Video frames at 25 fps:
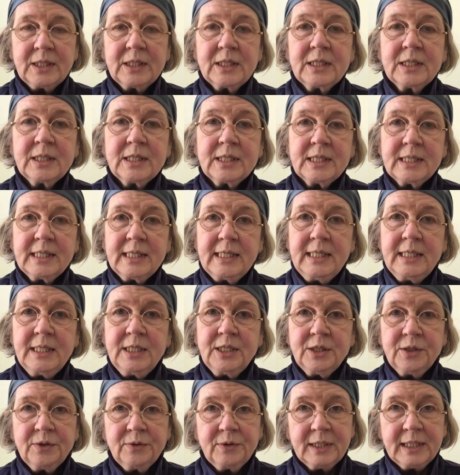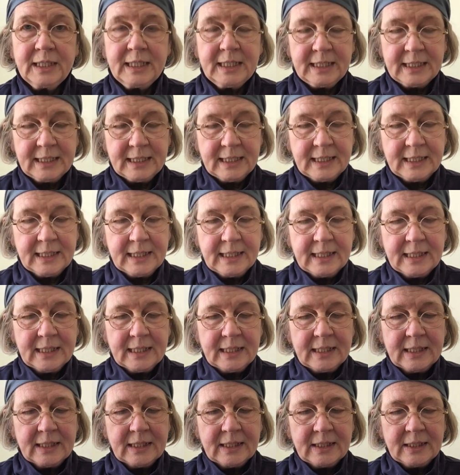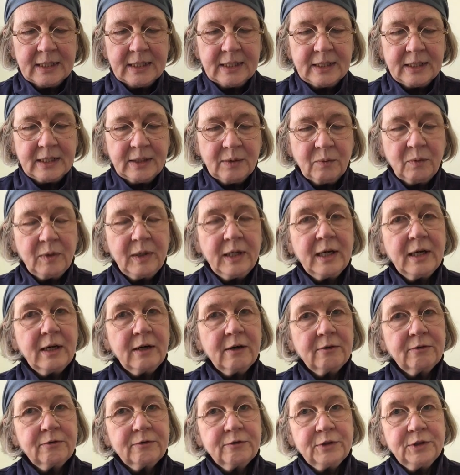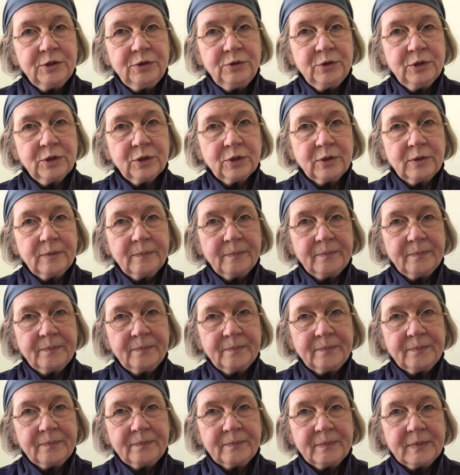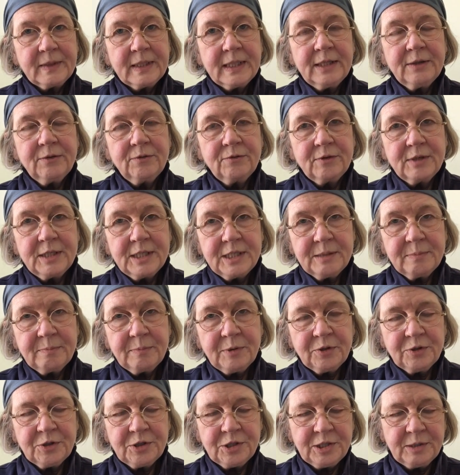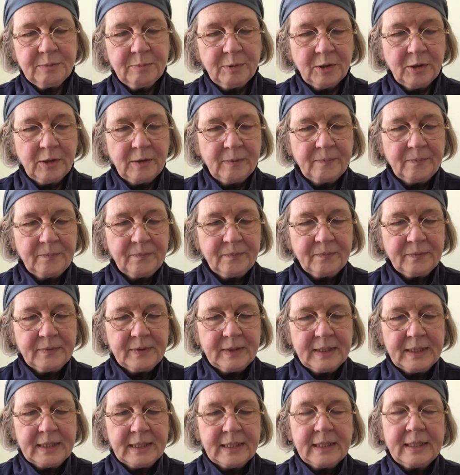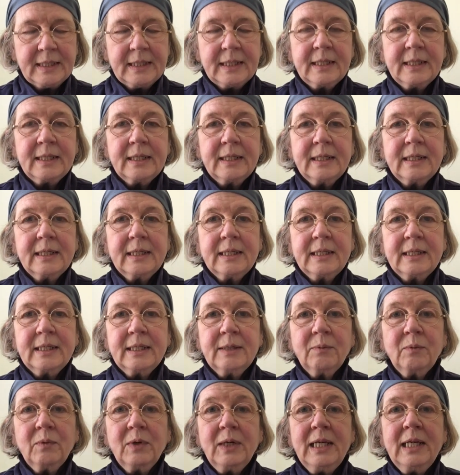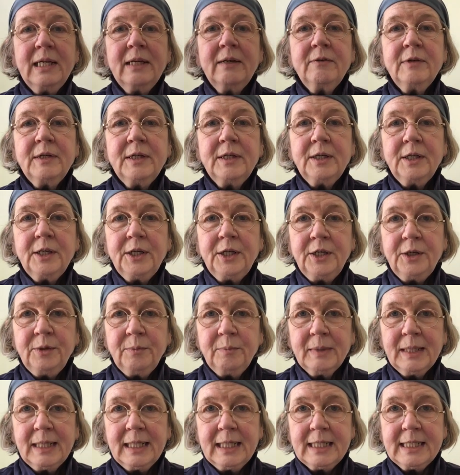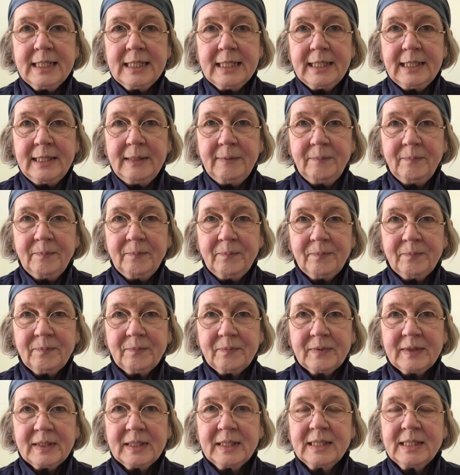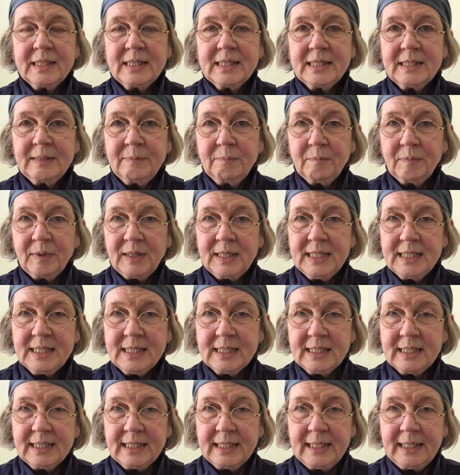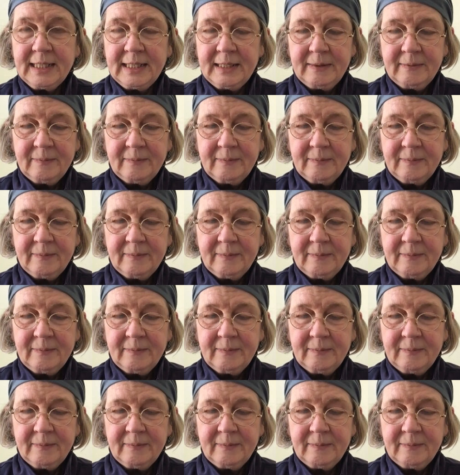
to see to it that we are frugal and responsible, that we live in humility and simplicity.